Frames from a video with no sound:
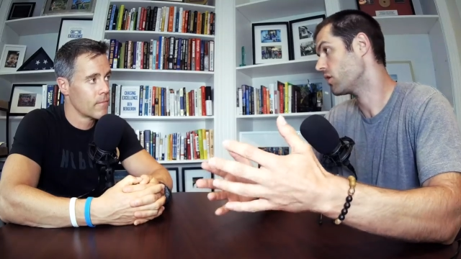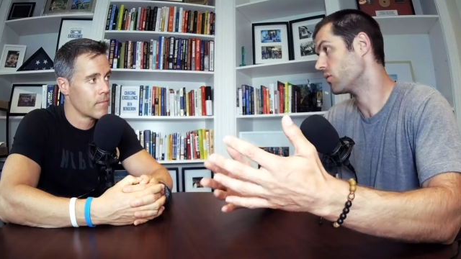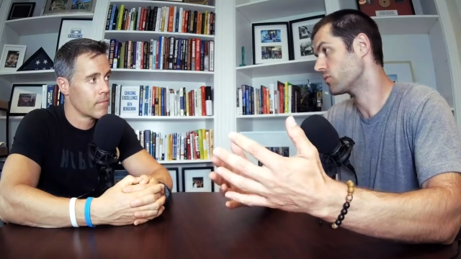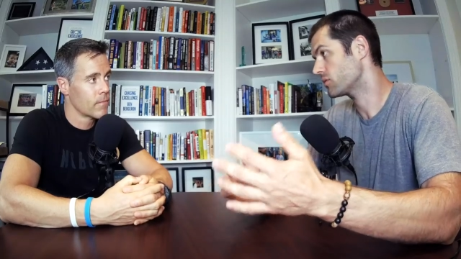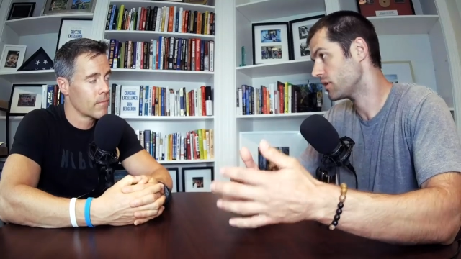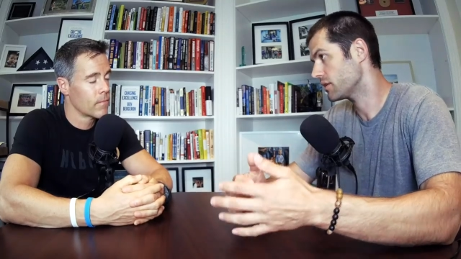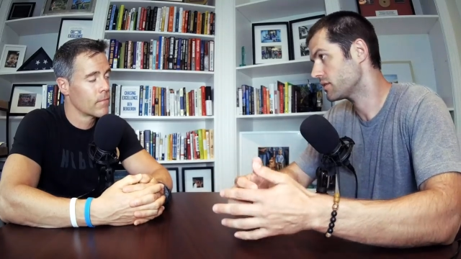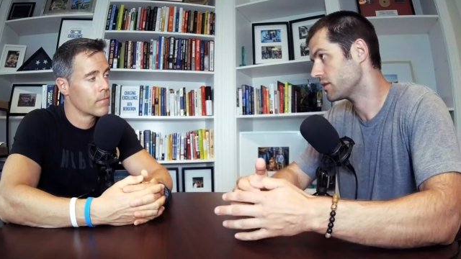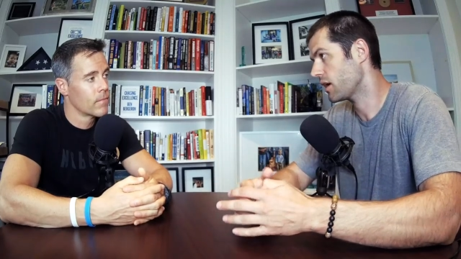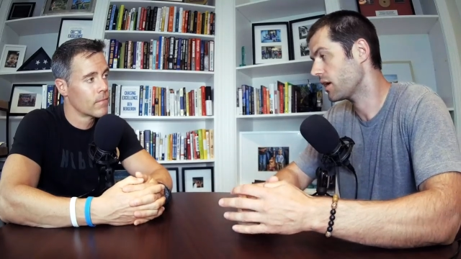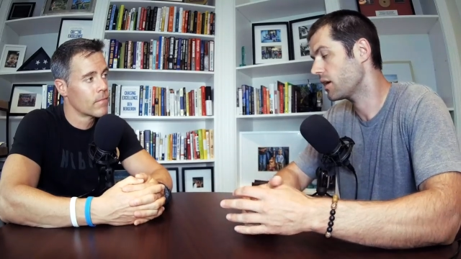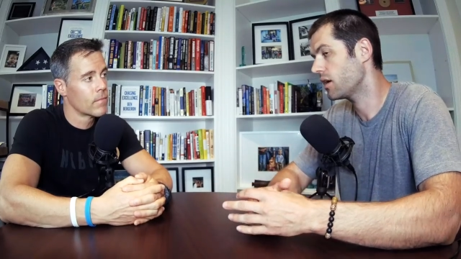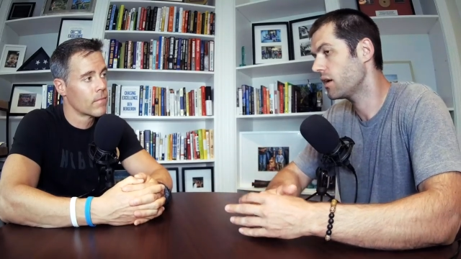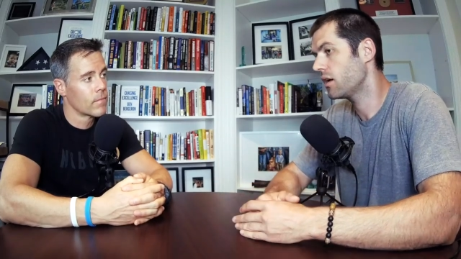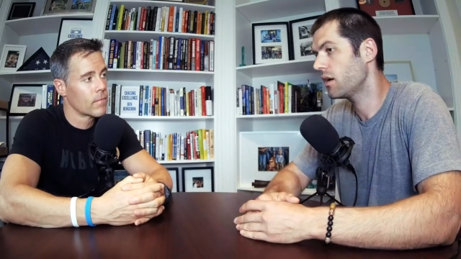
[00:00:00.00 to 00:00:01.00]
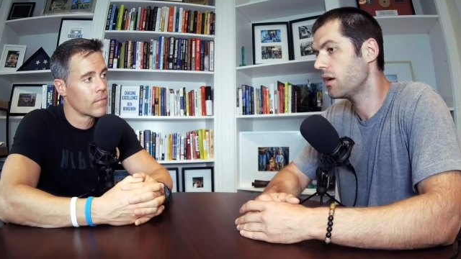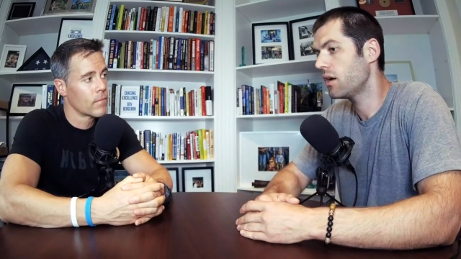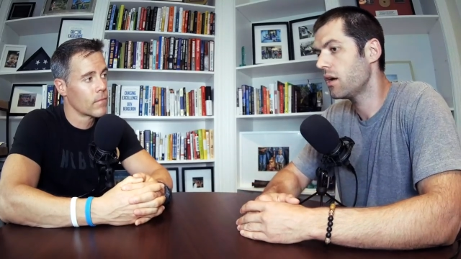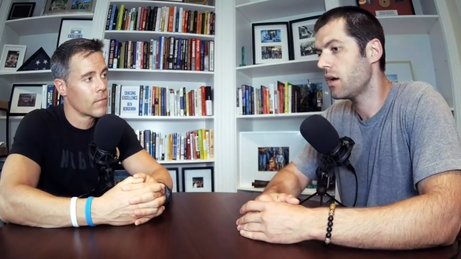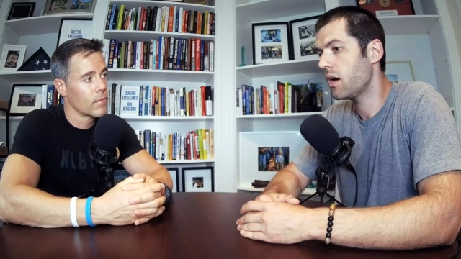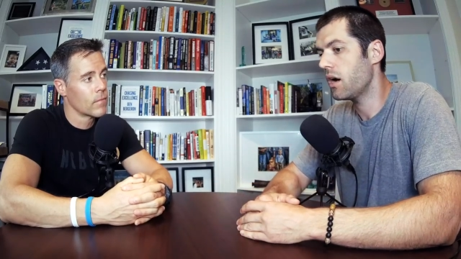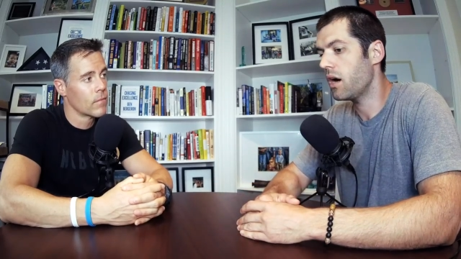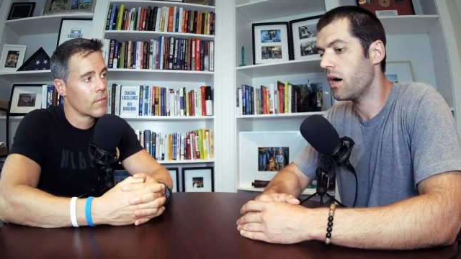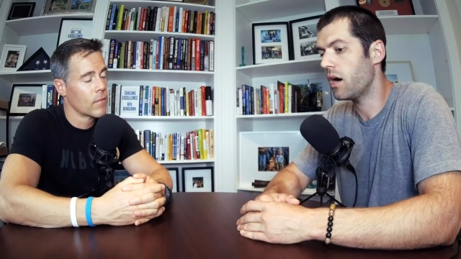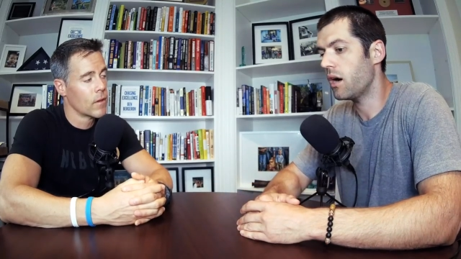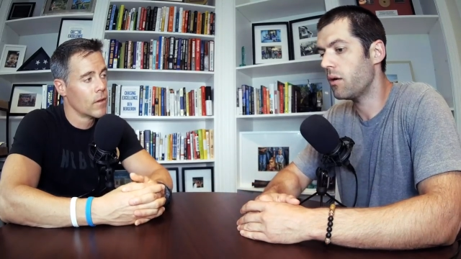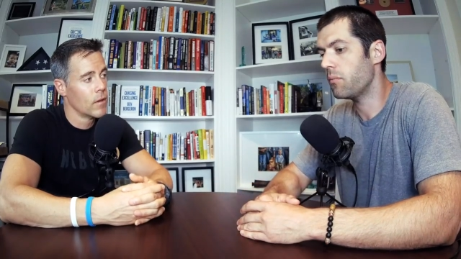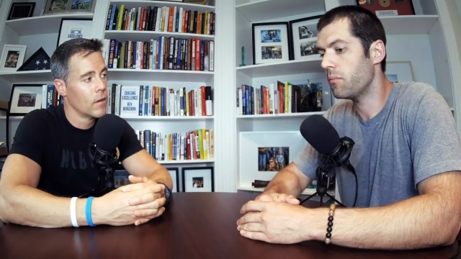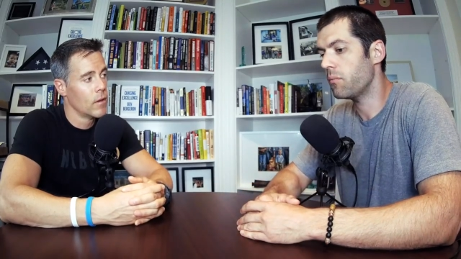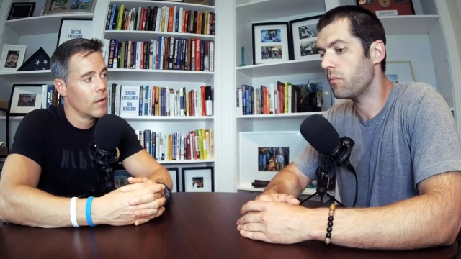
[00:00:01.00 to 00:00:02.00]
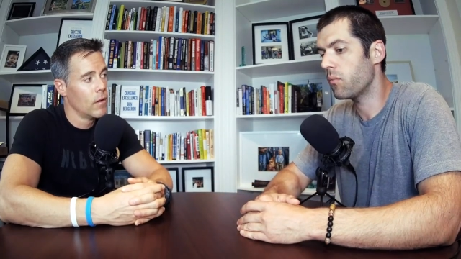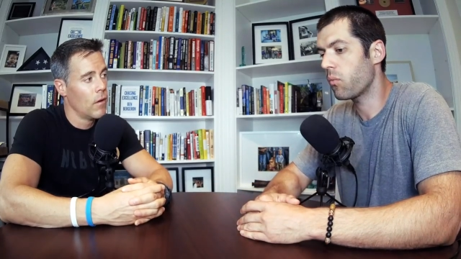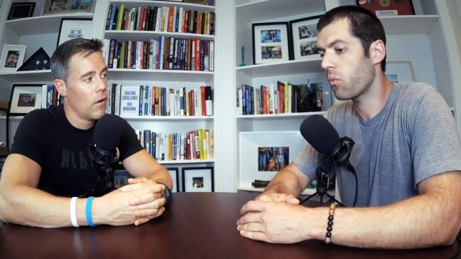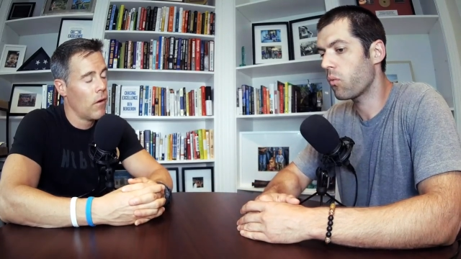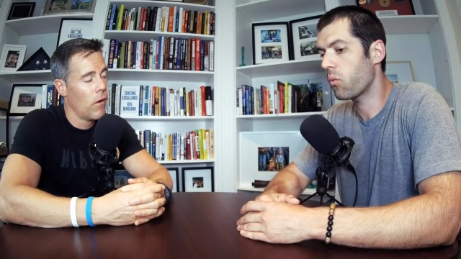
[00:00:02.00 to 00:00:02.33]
Speaker 1: coach, let's mm-hmm. say, um,